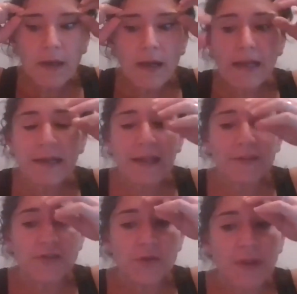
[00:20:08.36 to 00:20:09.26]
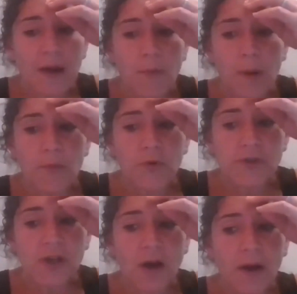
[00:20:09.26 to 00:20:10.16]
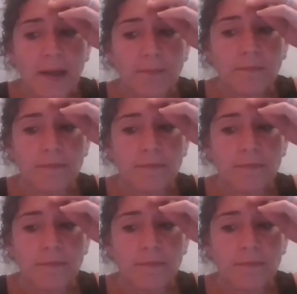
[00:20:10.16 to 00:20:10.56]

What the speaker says: And let's do that one more time.